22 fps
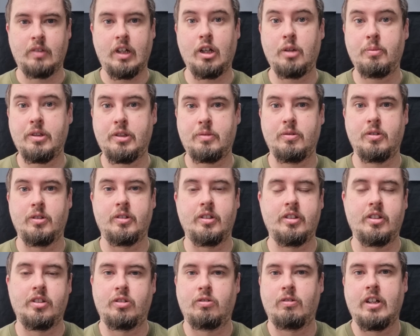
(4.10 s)
Hello Bitsbury,
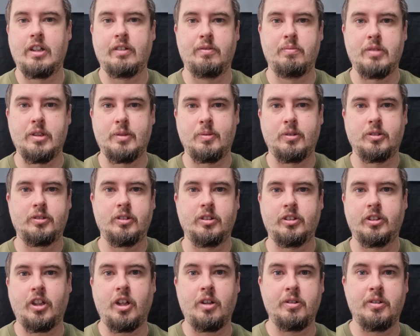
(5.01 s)
this is Craig from
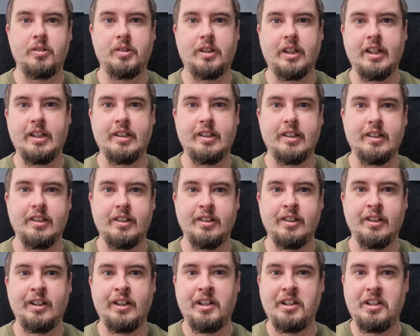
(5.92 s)
bitzbox.co.uk here,
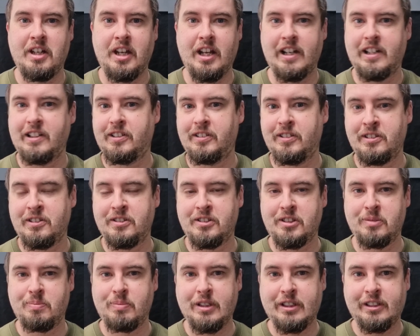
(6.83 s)
and you'll notice
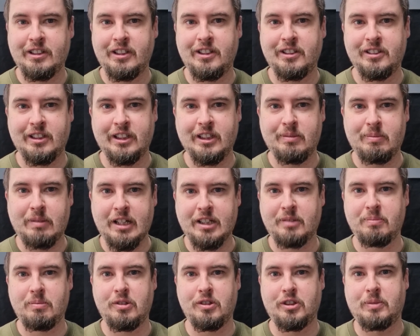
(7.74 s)
this big ugly
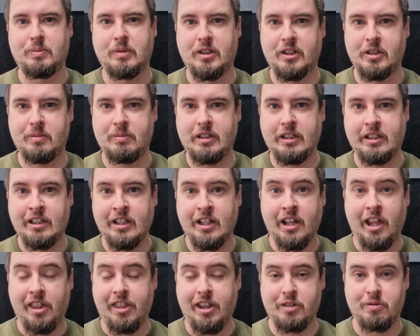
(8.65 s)
black box behind me.
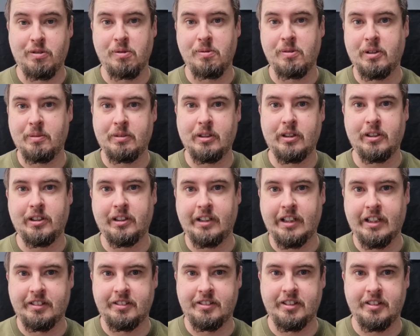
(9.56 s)
That's what we're going to be looking
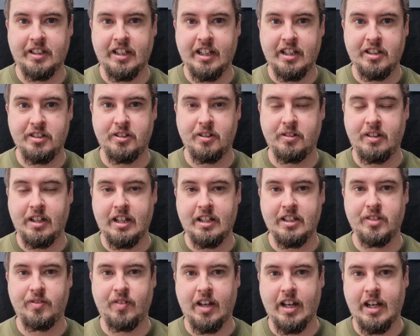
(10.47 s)
at today, so
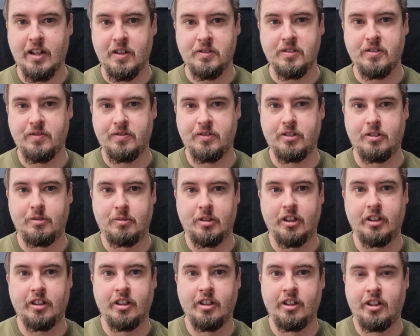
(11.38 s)
that is the housing for
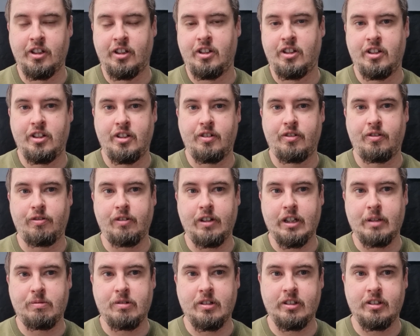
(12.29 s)
my
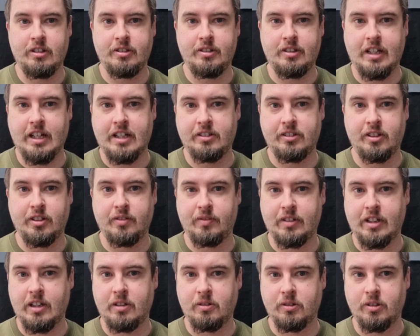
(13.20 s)
3D printers, as I've
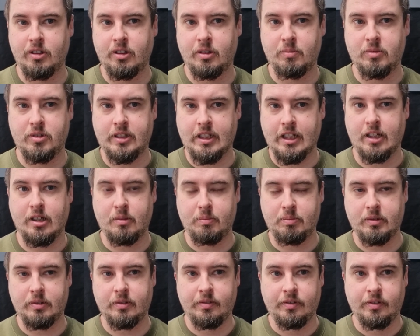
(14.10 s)
now got them set
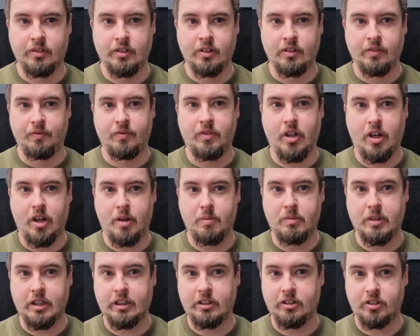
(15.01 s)
up
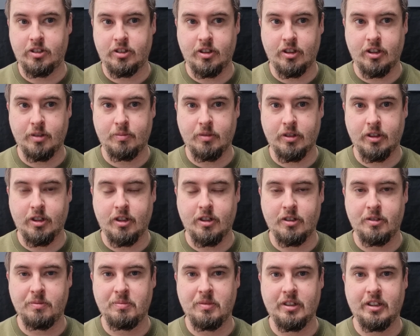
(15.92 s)
um, inside my
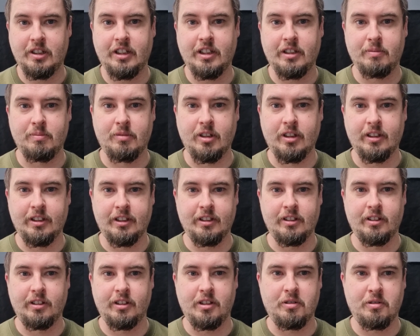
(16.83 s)
home, in my
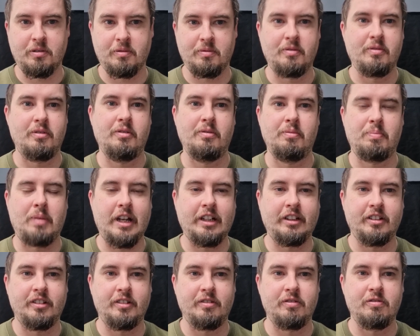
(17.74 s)
little
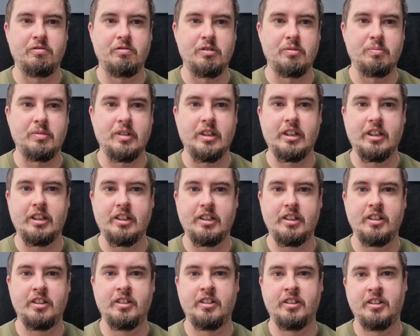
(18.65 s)
painting room
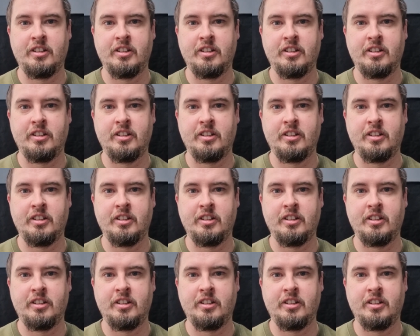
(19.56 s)
here.